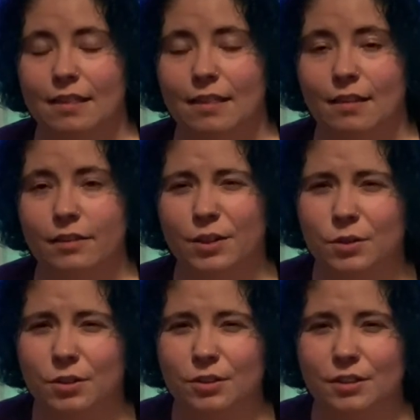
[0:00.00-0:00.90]
the
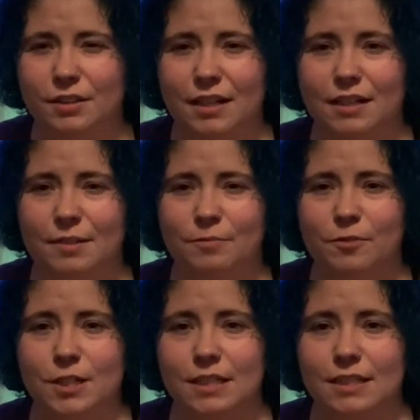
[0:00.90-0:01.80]
local um
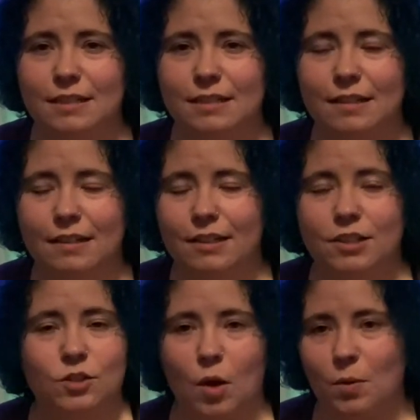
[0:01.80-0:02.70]
freezing
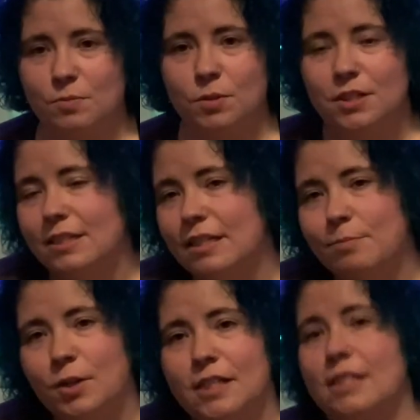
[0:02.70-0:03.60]
so i wasn't put to sleep
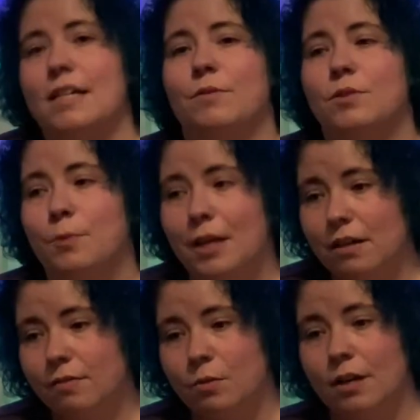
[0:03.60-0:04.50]
or anything i was awake for